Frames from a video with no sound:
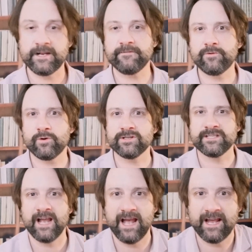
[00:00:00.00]
of
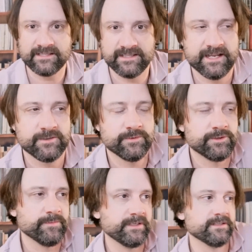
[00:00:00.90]
course, access,
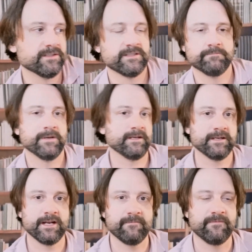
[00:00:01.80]
which means
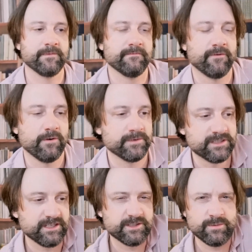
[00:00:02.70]
picking it up from the
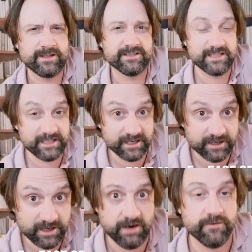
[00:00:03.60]
pharmacy as well as getting
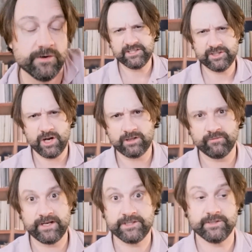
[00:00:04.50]
it covered.
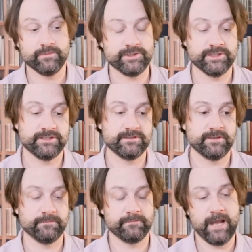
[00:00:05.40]
Toleration, which is
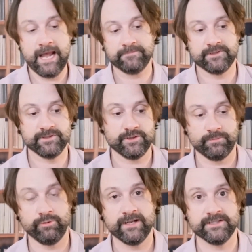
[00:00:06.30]
the absence or
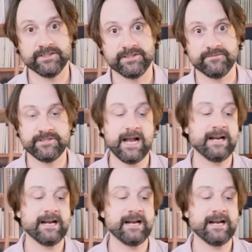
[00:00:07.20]
presence of side